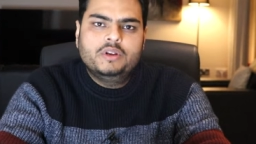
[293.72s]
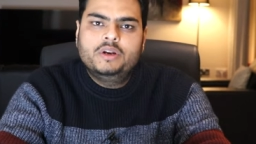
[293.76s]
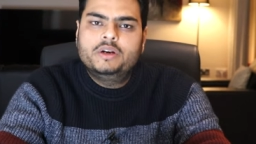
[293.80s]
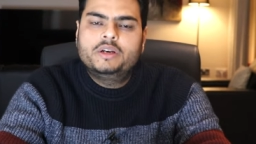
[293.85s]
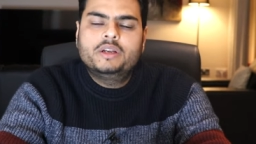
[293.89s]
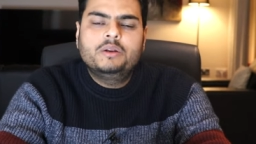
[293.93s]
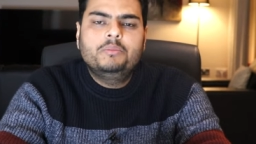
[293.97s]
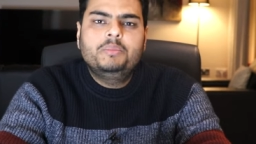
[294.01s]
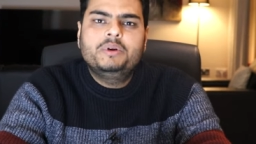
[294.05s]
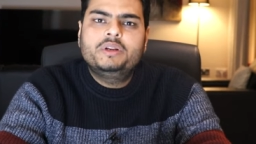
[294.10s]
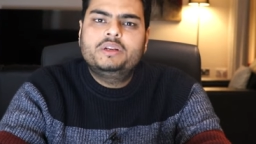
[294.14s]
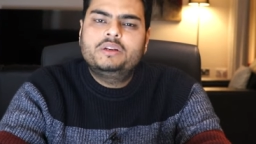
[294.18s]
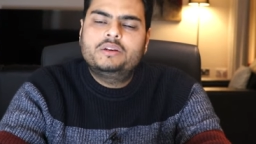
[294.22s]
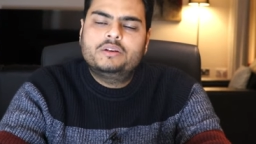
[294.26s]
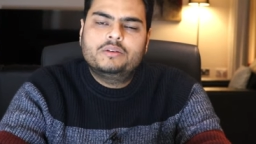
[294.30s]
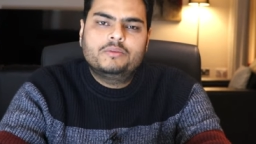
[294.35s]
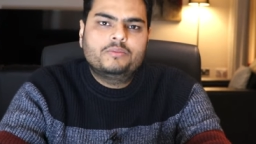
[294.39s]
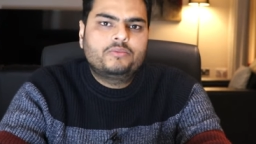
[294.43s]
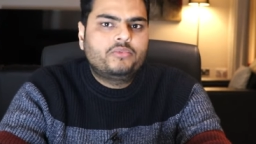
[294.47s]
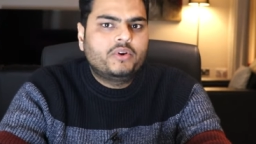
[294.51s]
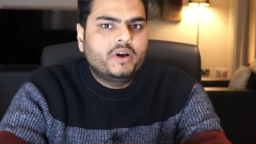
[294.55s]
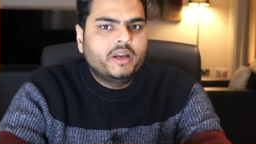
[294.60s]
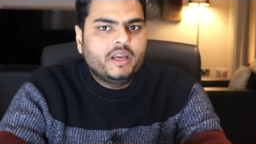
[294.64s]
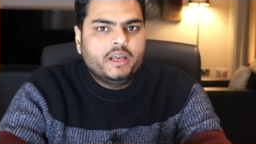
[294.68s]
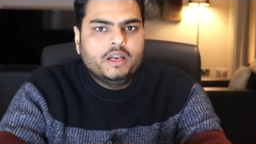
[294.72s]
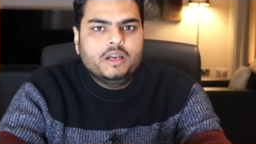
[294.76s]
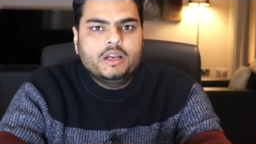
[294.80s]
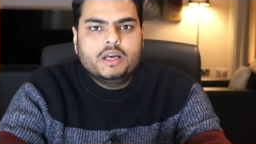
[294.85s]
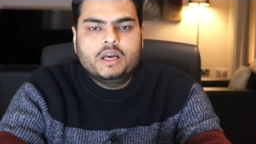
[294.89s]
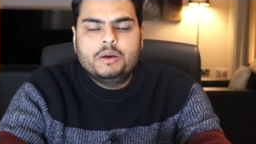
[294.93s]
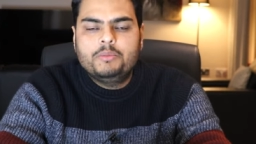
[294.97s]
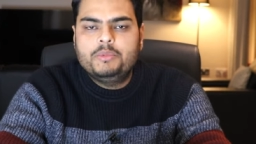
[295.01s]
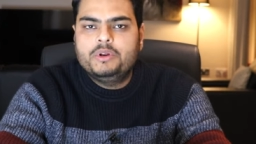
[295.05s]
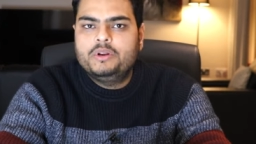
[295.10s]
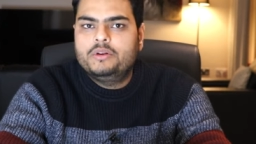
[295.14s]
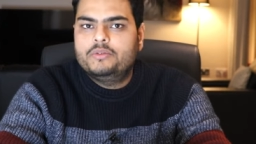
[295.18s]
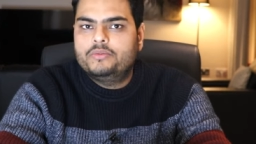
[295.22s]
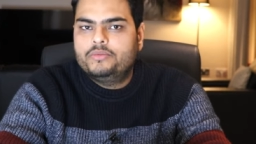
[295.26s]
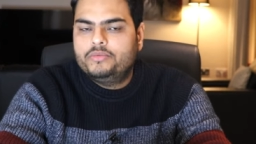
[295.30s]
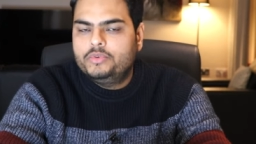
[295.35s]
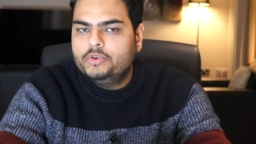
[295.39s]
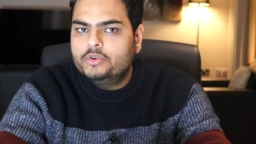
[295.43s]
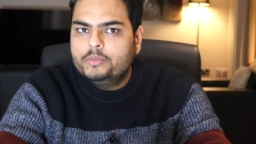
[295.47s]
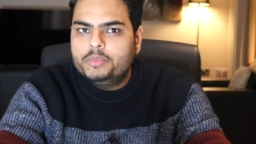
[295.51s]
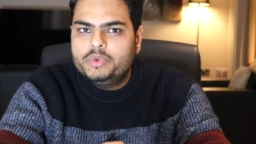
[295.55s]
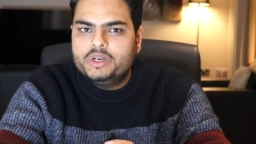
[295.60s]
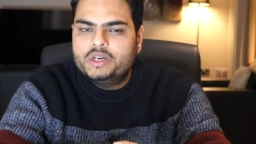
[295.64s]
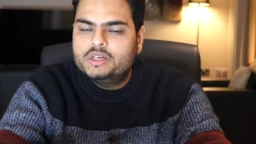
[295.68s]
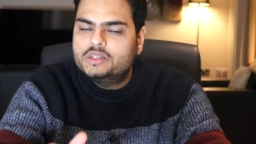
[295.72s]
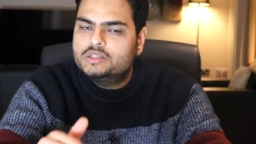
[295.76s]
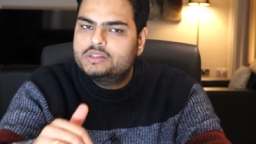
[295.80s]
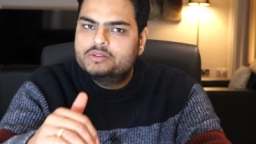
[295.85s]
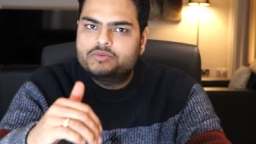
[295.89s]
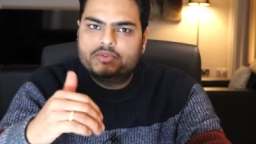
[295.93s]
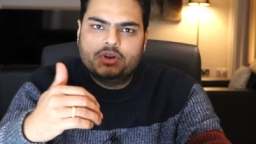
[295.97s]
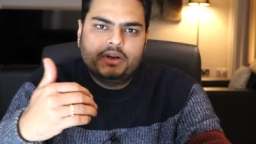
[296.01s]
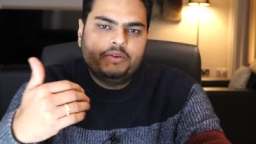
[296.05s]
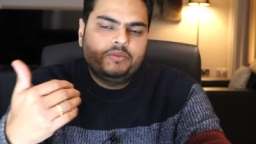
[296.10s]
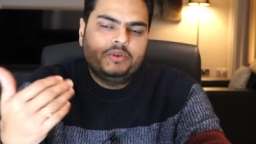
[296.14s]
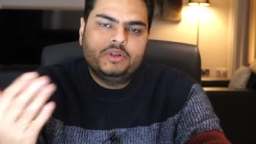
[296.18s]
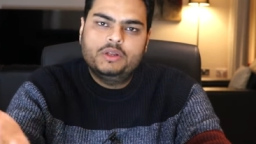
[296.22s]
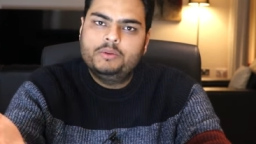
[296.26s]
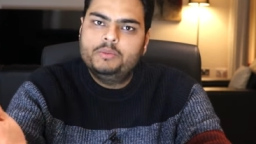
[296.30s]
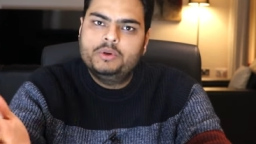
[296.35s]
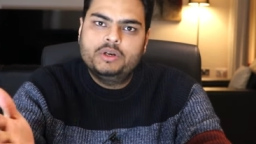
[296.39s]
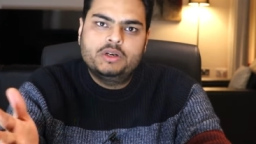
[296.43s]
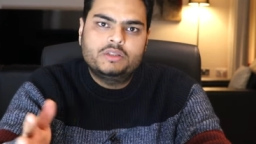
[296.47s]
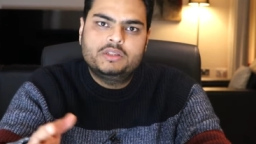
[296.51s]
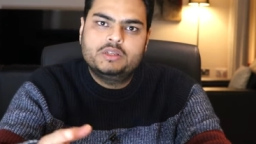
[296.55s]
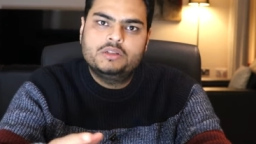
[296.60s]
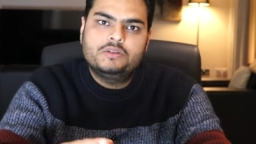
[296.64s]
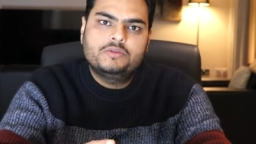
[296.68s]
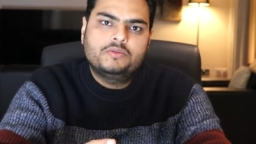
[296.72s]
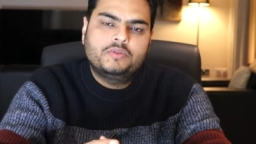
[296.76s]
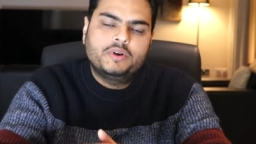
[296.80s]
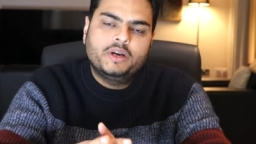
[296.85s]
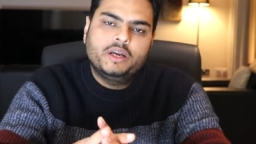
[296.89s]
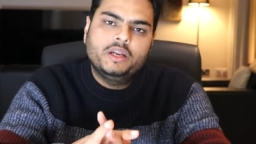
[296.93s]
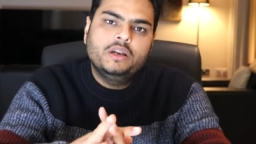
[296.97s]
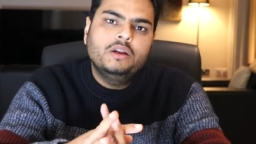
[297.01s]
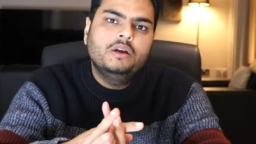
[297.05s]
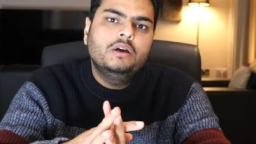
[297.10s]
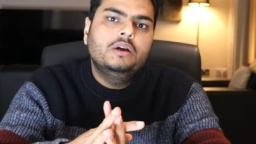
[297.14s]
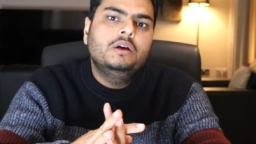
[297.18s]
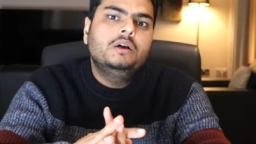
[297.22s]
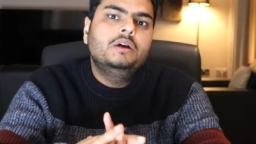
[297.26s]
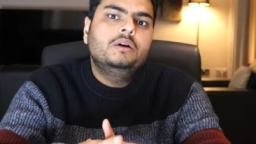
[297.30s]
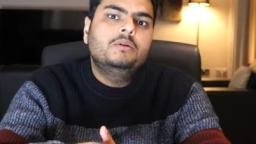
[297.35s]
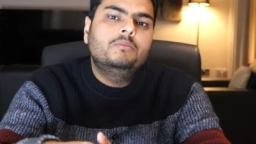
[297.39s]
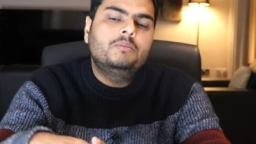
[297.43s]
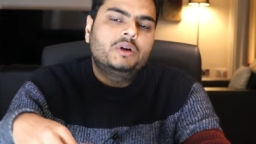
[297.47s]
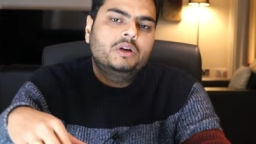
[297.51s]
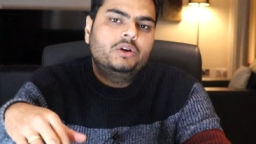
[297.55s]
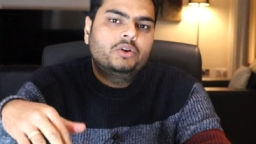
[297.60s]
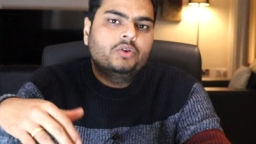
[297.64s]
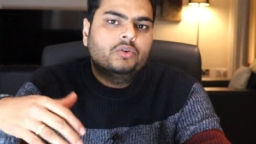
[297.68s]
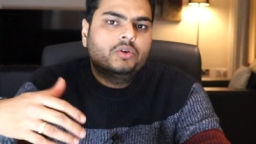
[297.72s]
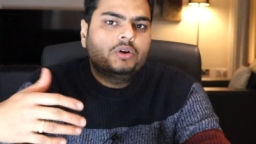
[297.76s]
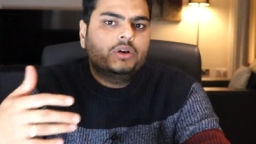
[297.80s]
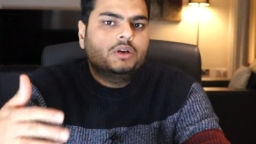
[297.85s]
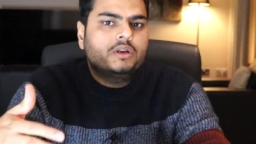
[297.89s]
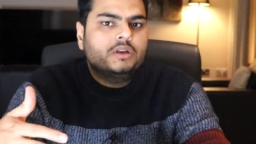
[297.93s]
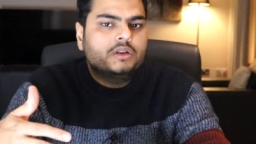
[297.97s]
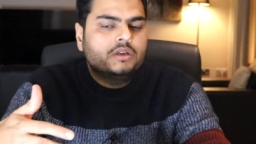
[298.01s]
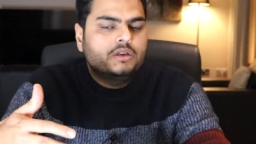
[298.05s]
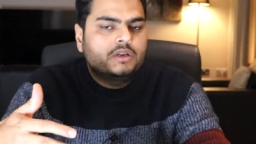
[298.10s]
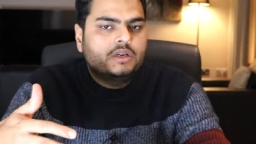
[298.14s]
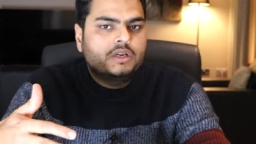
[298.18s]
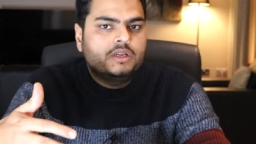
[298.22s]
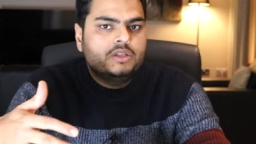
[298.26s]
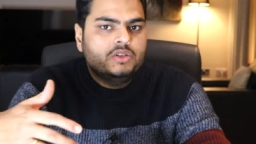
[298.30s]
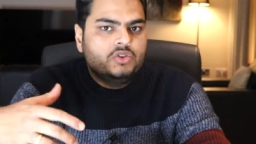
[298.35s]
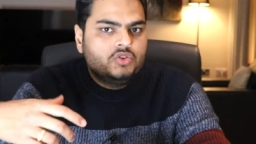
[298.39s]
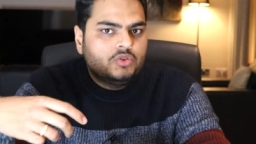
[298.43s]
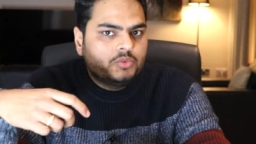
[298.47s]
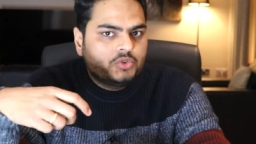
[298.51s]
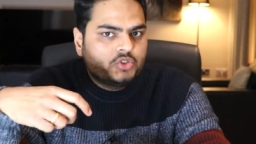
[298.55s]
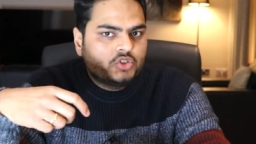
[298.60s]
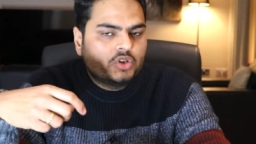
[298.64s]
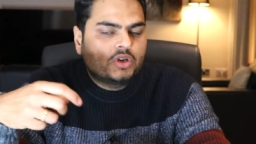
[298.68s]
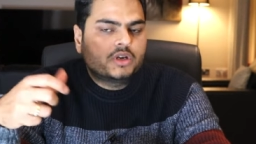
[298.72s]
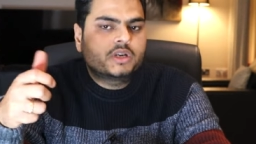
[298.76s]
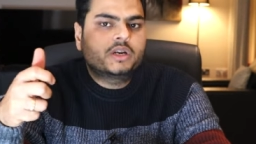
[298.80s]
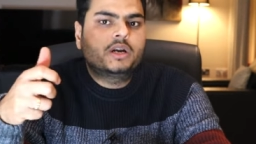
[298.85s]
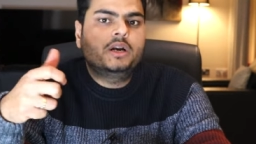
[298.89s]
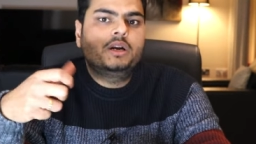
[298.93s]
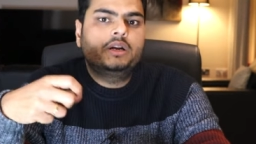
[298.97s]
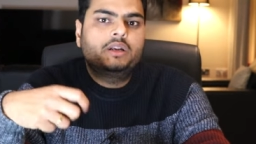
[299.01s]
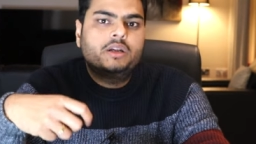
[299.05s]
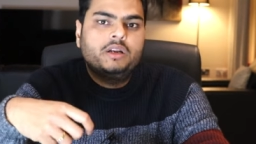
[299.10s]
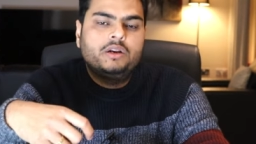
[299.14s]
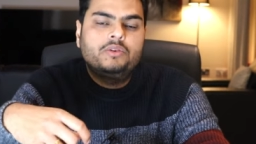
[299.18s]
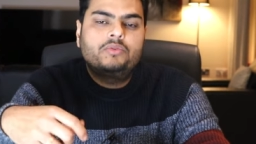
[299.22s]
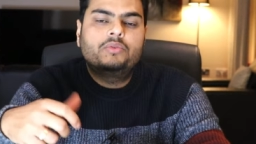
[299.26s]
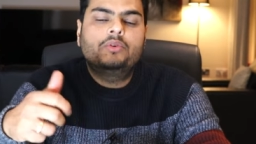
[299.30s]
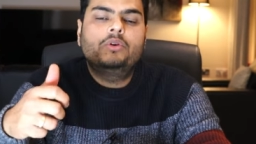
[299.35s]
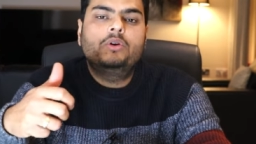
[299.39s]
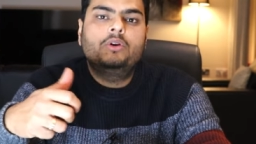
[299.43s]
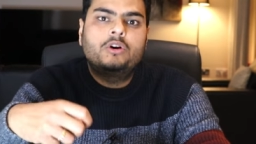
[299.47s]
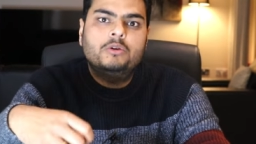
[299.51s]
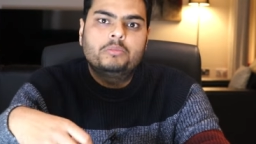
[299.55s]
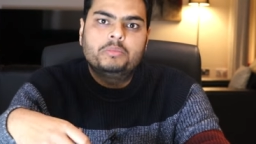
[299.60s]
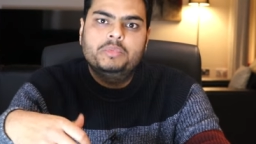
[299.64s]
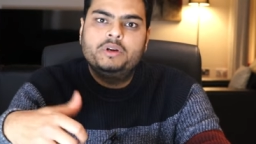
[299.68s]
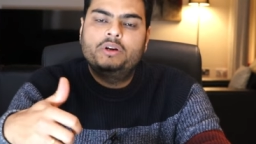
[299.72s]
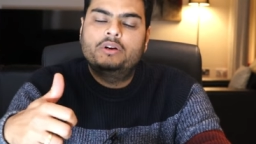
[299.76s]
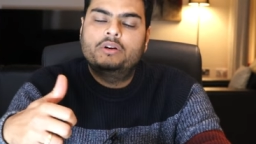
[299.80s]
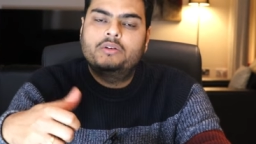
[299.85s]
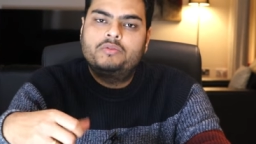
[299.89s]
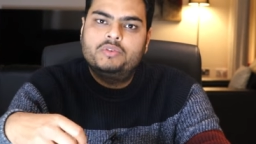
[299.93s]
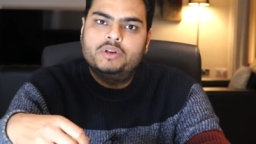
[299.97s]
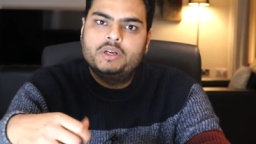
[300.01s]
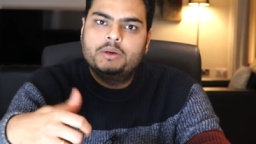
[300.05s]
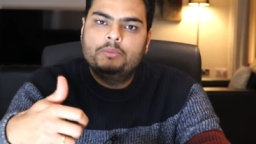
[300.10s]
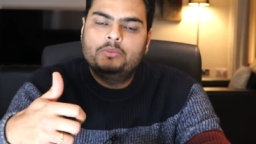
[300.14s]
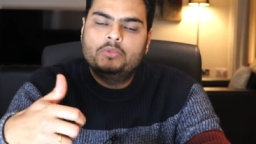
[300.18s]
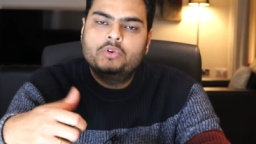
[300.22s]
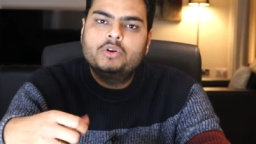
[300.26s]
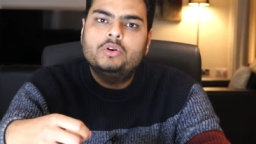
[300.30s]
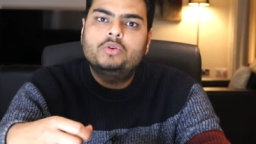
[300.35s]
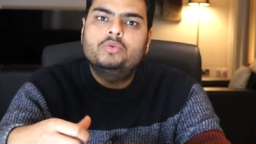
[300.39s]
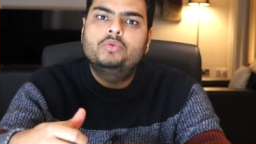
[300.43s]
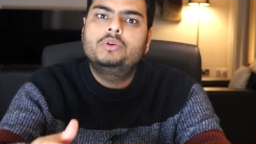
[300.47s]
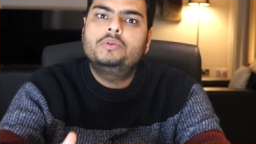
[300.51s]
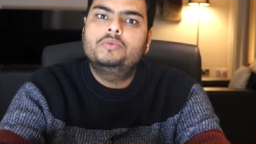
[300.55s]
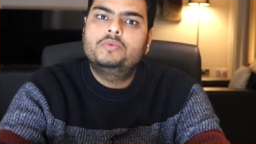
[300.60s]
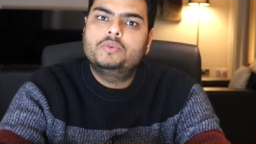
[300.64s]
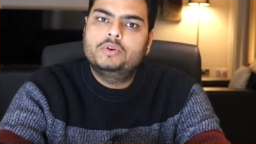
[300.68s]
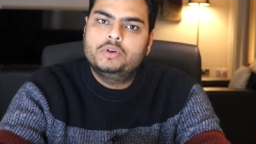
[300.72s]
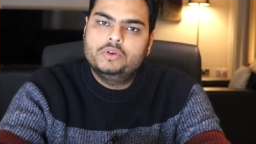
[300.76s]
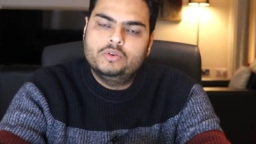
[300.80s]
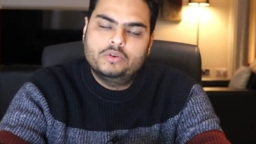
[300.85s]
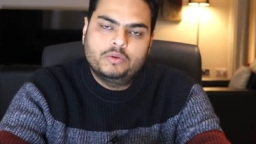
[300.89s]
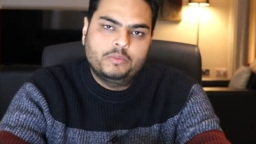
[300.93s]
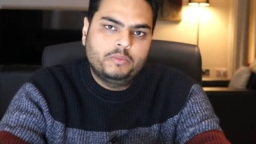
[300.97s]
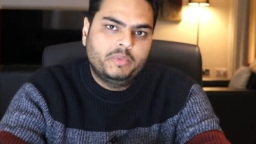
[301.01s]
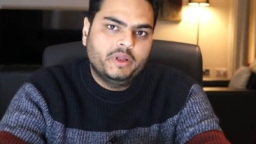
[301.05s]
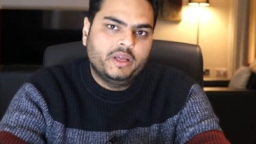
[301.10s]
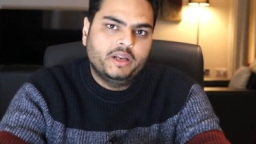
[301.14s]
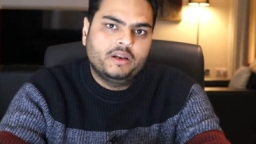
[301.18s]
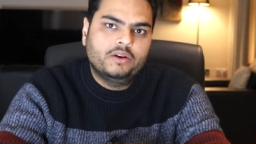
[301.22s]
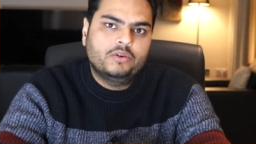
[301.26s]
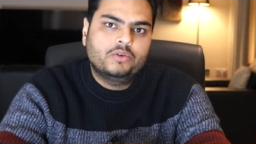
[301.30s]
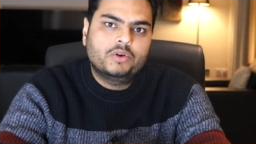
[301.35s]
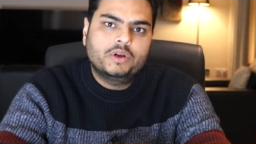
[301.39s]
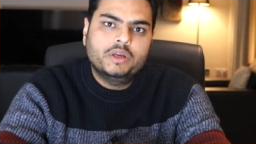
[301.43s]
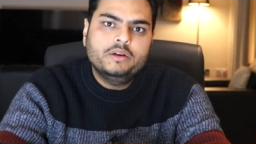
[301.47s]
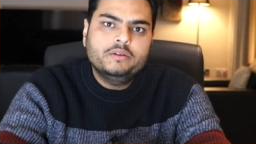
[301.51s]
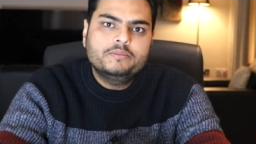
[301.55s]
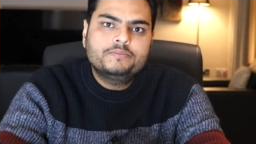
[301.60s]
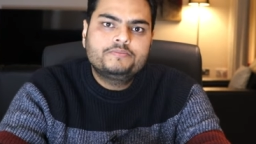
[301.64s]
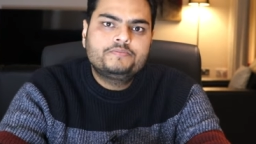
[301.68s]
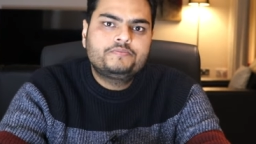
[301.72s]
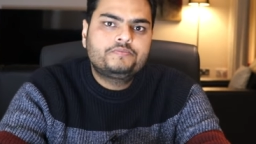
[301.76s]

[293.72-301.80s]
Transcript: little bit fine i mean few minutes 5 10 minutes is fine but don't consume short content for long period of time not good for your brain okay